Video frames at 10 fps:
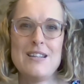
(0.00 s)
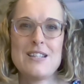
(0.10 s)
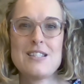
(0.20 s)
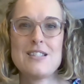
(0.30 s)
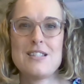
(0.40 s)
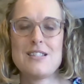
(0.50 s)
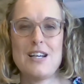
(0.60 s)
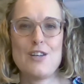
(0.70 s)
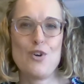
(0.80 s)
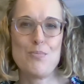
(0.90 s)
This is the
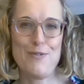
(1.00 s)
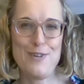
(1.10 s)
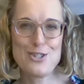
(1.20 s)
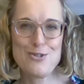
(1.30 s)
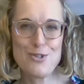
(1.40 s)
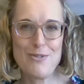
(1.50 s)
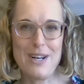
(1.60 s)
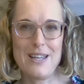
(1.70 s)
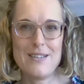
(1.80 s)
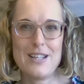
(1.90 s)
start of your professional
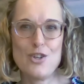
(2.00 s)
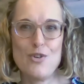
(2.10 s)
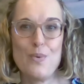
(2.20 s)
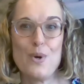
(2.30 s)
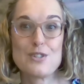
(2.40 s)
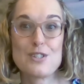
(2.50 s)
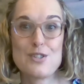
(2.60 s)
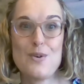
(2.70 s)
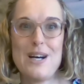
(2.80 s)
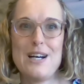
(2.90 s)
career that you've worked
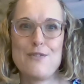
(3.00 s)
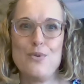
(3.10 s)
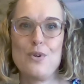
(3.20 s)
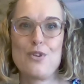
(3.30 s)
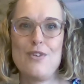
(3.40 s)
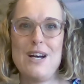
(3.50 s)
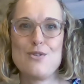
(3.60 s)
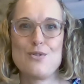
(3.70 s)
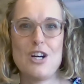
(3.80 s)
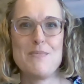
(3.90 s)
so hard for throughout
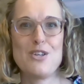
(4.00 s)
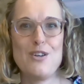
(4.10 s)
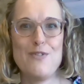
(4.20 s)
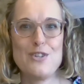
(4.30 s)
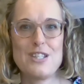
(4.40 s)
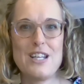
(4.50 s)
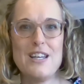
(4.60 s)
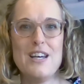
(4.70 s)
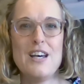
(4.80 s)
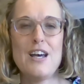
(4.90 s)
your time at university,